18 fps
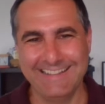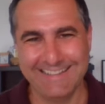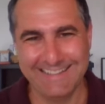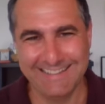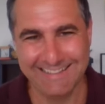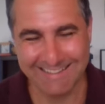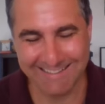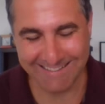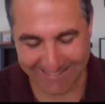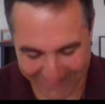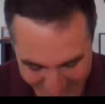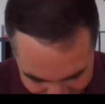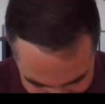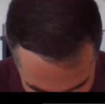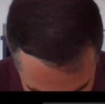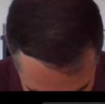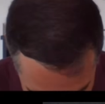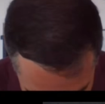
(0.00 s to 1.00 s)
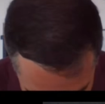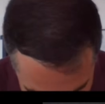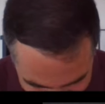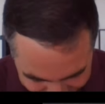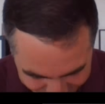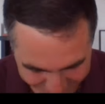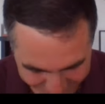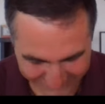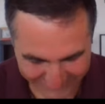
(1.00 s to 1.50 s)

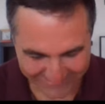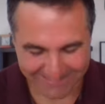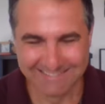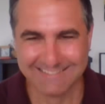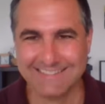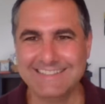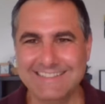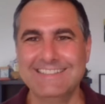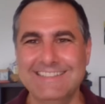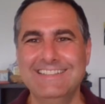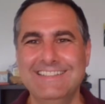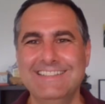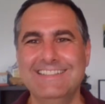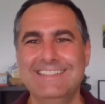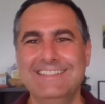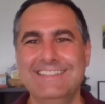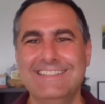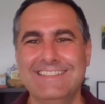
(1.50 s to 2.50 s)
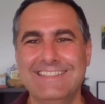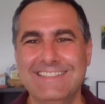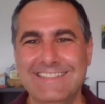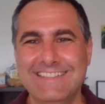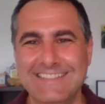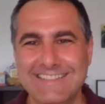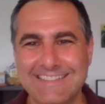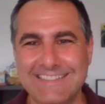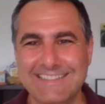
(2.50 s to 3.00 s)

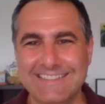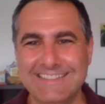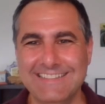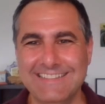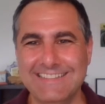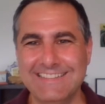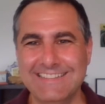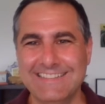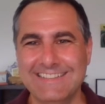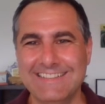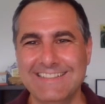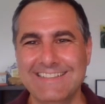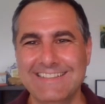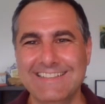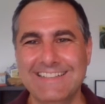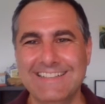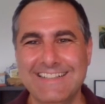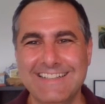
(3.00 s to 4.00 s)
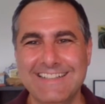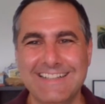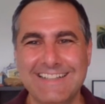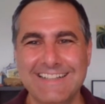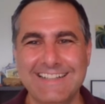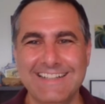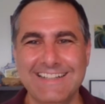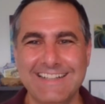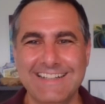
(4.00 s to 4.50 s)

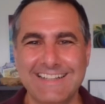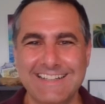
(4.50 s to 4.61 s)
The person shown says nothing.